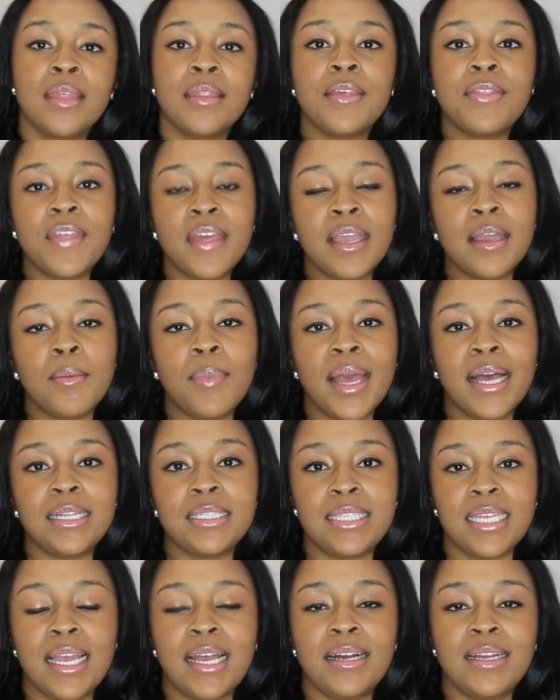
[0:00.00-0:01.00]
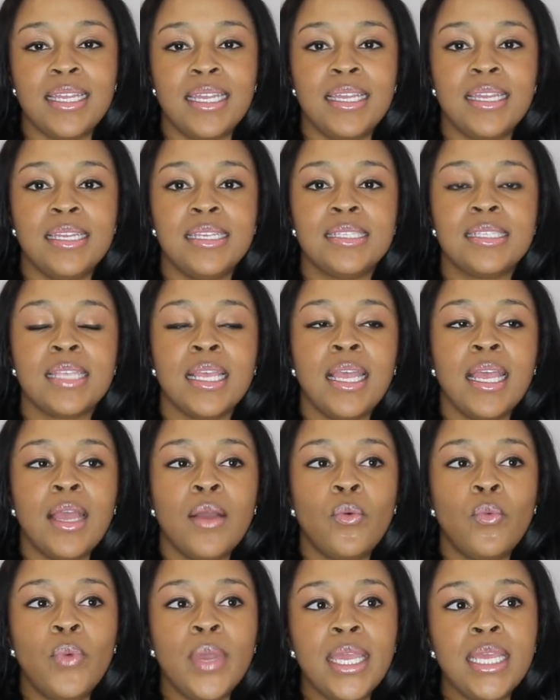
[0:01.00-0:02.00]
The thing about doubt is
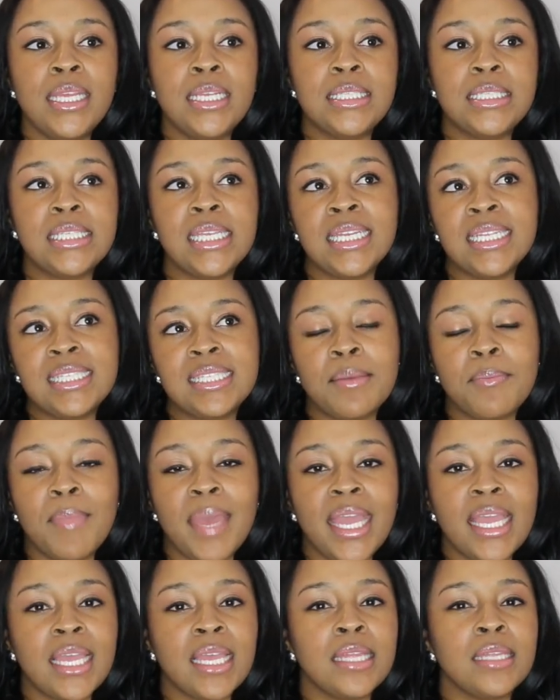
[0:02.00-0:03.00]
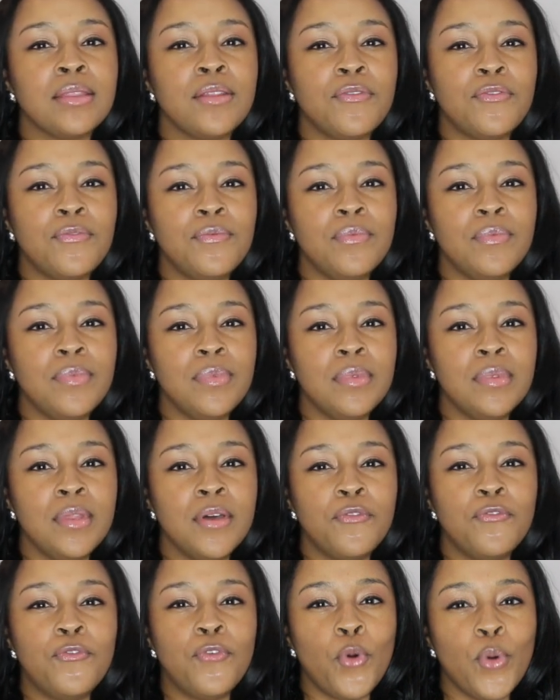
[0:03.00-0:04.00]
we tend to make it the
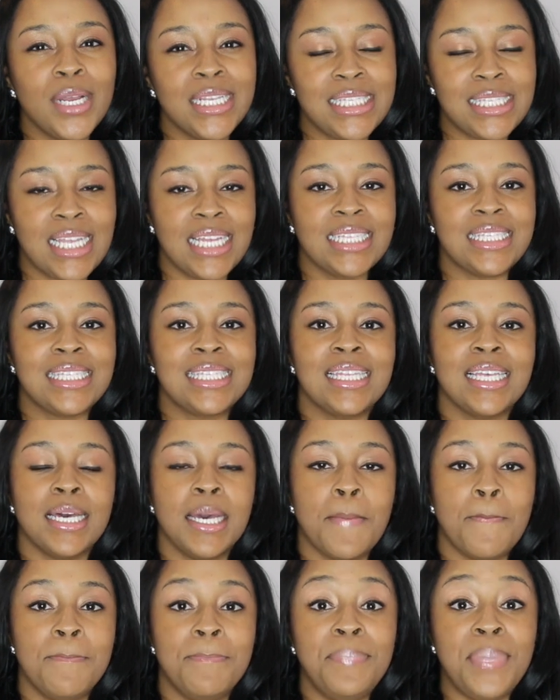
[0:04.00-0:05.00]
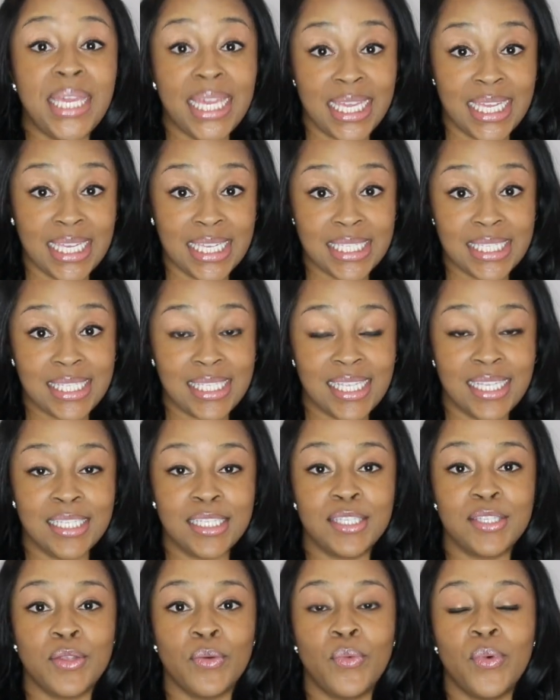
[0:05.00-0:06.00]
the voice that's the biggest.
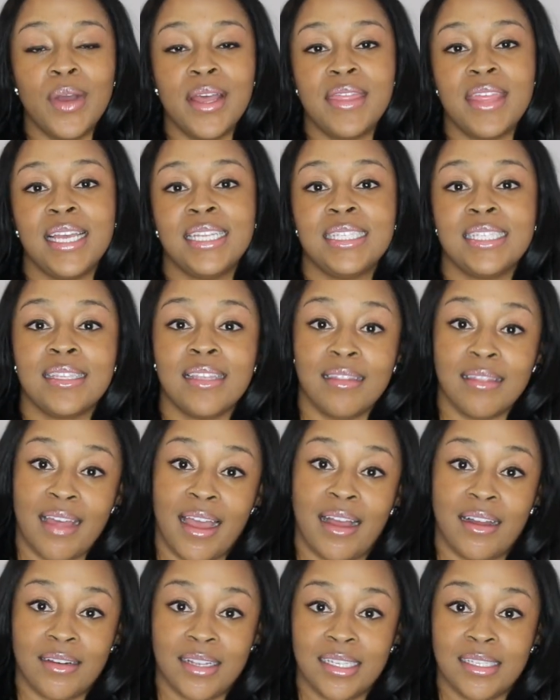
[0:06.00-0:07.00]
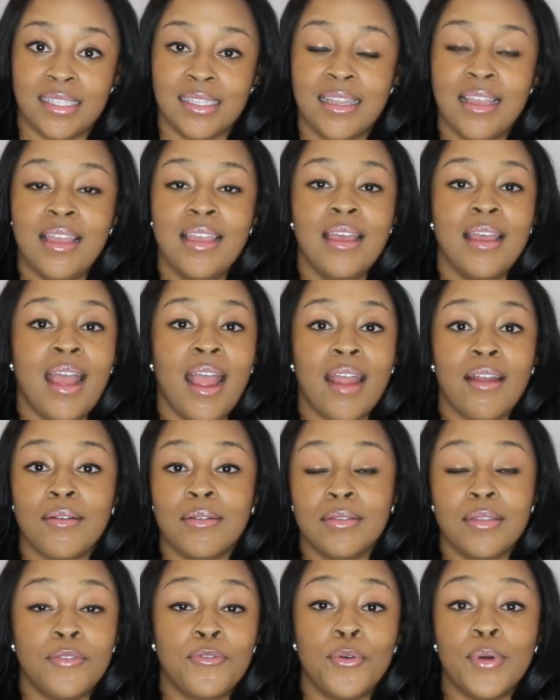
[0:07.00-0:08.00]
It's the one that's the loudest.
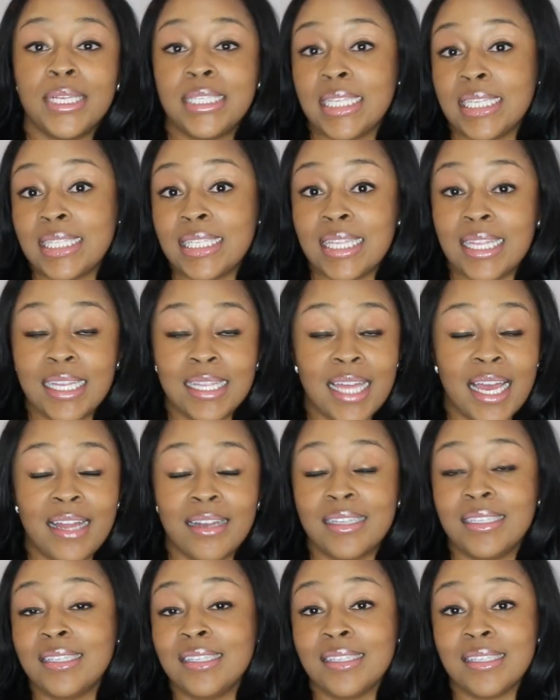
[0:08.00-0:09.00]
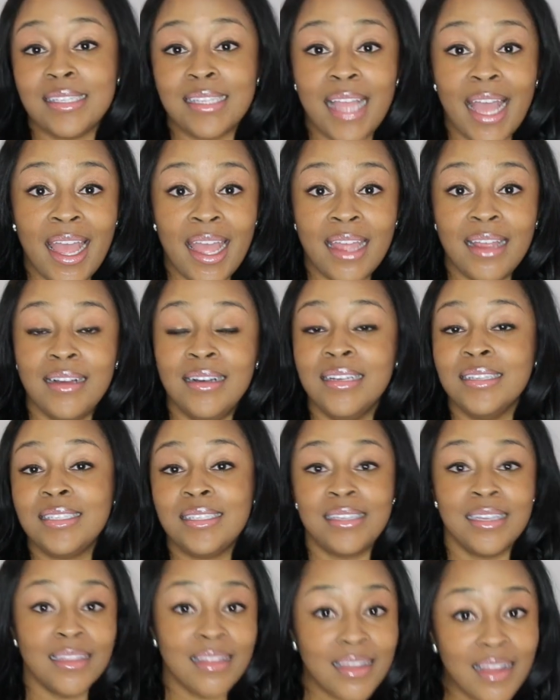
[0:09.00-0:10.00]
Our, the voice that's the loudest is not
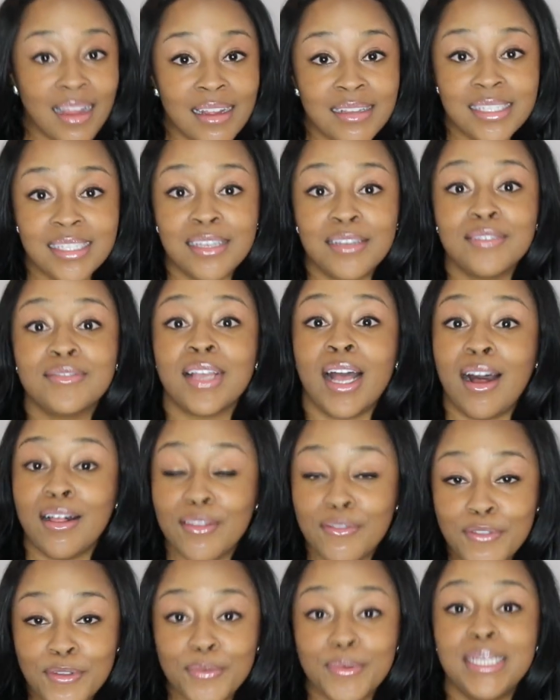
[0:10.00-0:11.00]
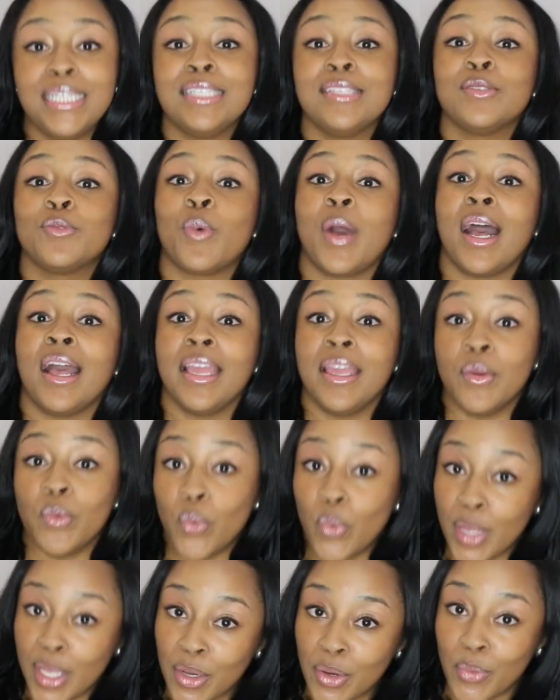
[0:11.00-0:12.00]
us telling ourselves all of the reasons why it
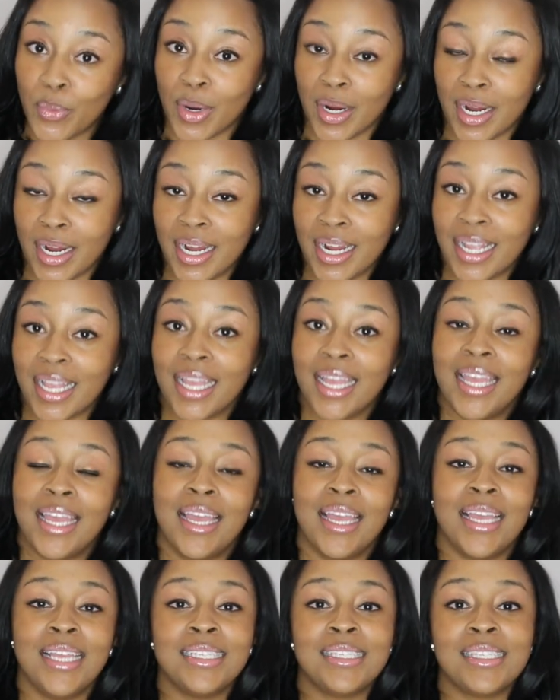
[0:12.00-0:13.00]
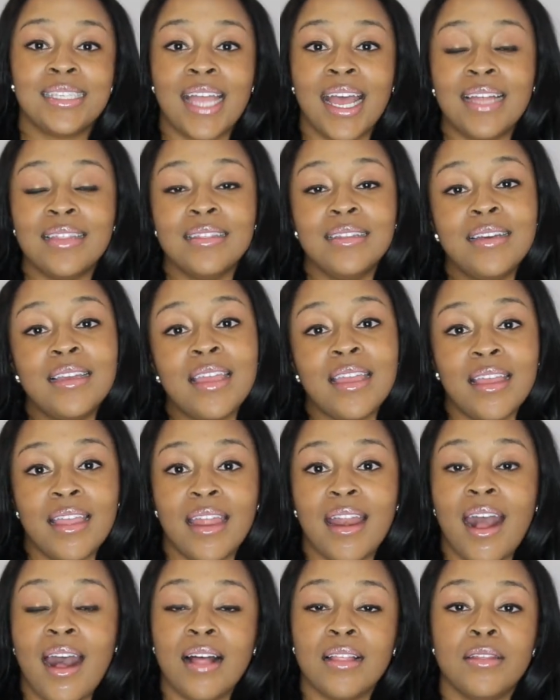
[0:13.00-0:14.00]
will work. It's not looking
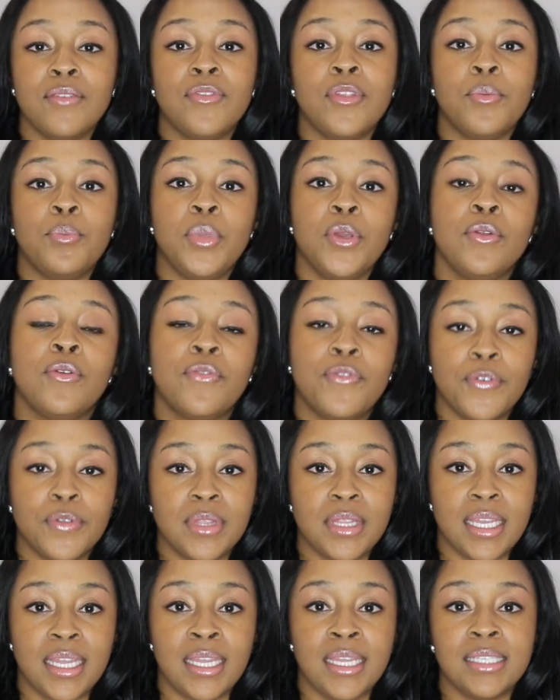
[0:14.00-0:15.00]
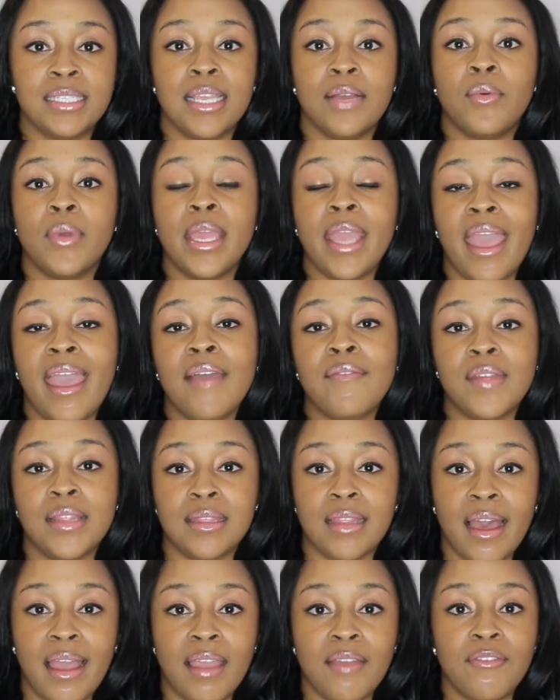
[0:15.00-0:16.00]
at all of the beautiful things that we have
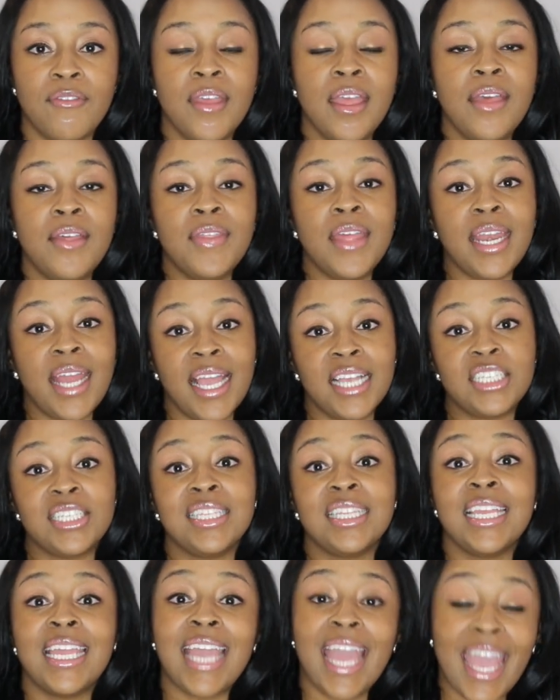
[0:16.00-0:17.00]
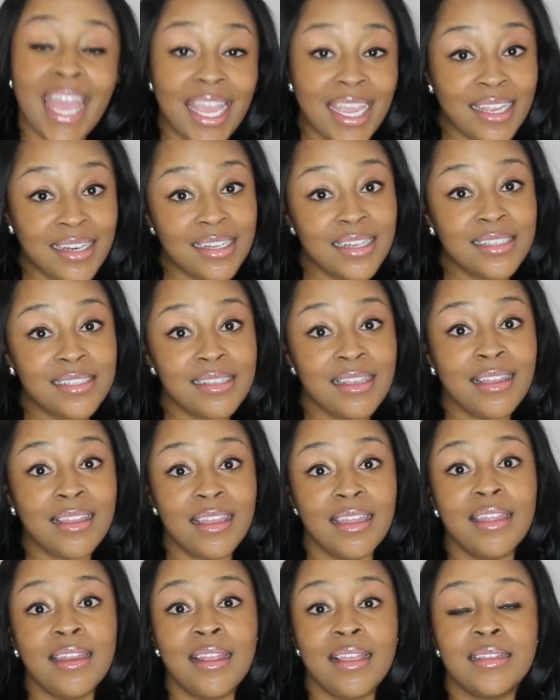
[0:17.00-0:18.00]
in life that actually aid us in
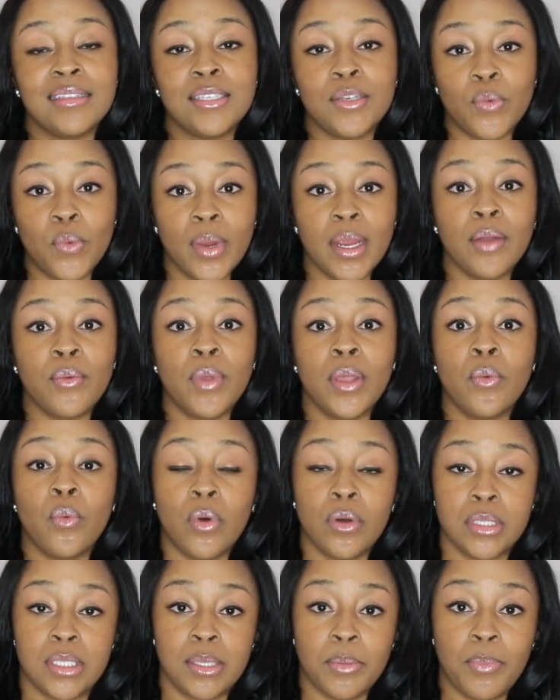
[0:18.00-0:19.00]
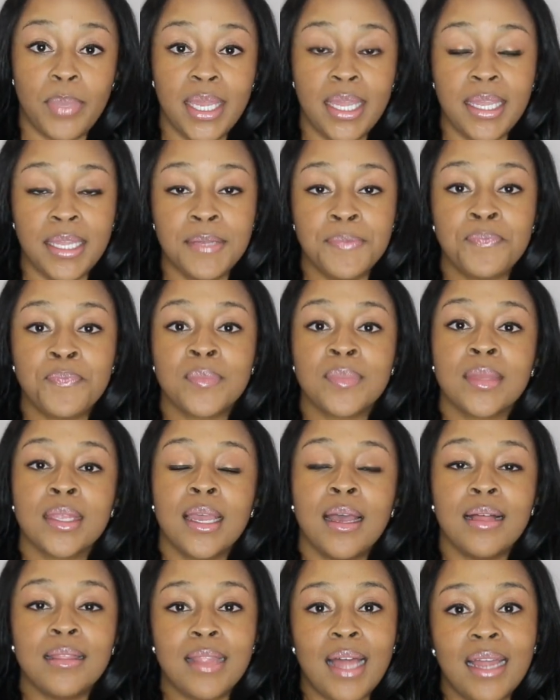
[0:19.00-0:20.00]
getting to where we want to be.
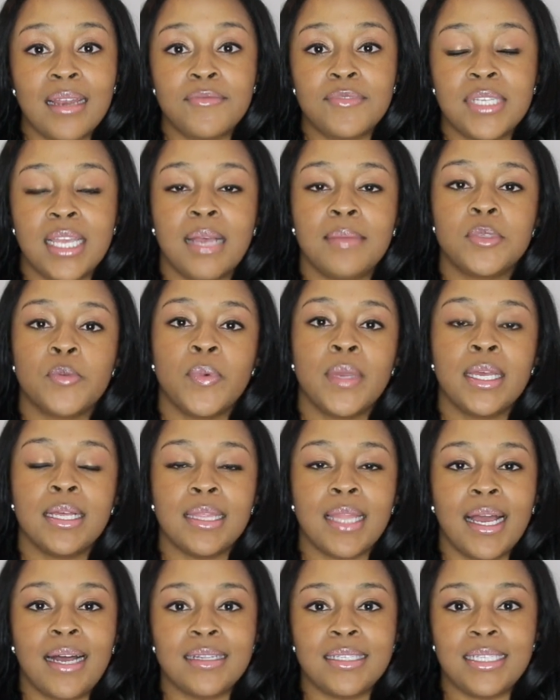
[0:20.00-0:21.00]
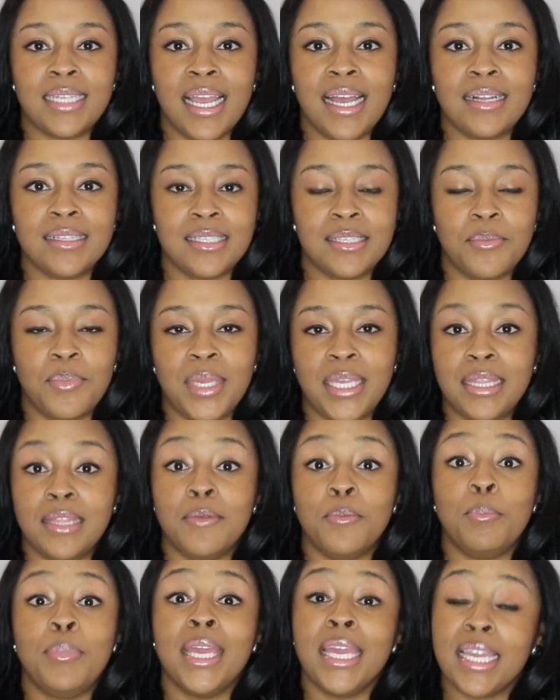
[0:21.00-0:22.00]
A lot of times we allow doubt to be
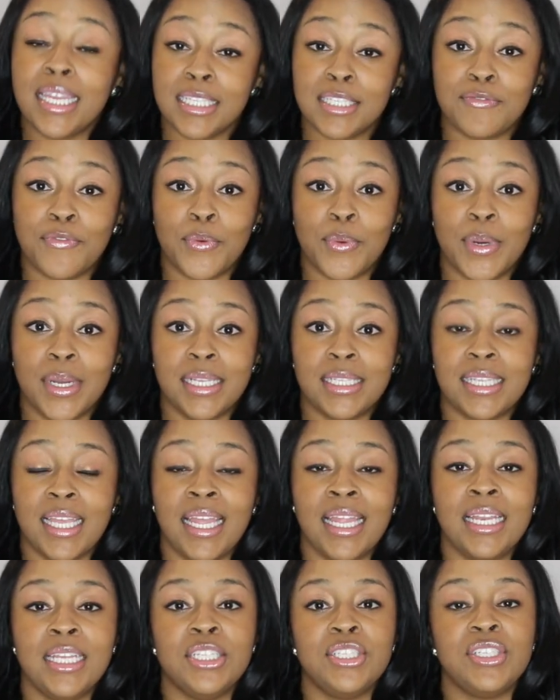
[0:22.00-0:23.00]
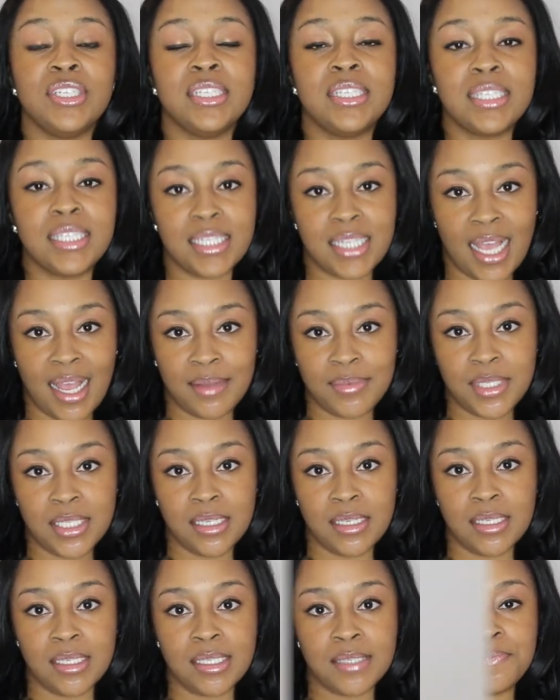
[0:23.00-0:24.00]
the biggest voice and it just stops
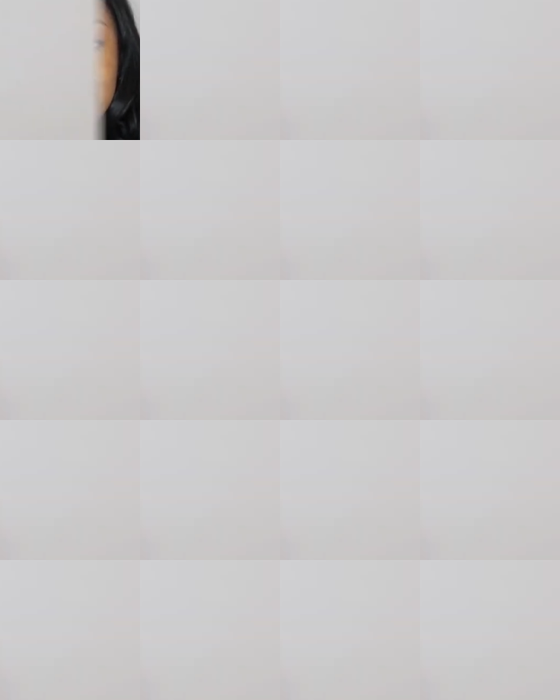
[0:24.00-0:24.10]
us.